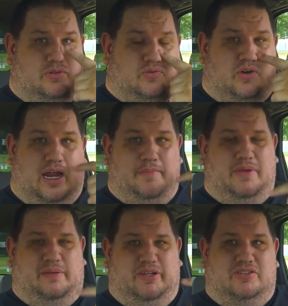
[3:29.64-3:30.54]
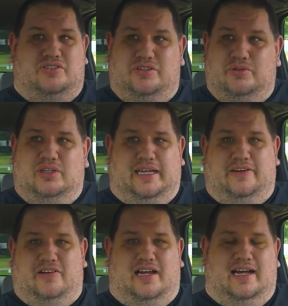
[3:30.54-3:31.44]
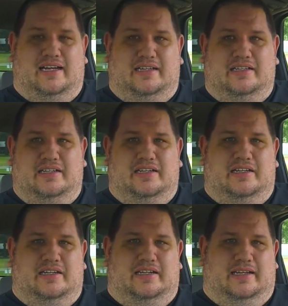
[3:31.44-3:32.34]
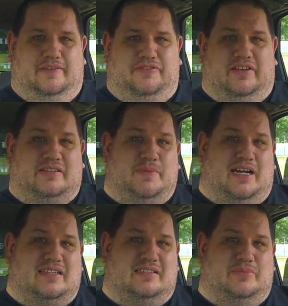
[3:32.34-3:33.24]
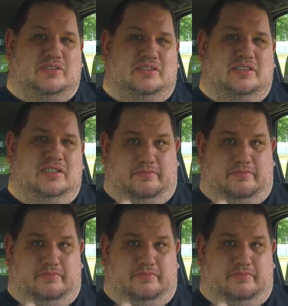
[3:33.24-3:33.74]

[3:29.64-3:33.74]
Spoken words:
try maybe two later on if that's possible.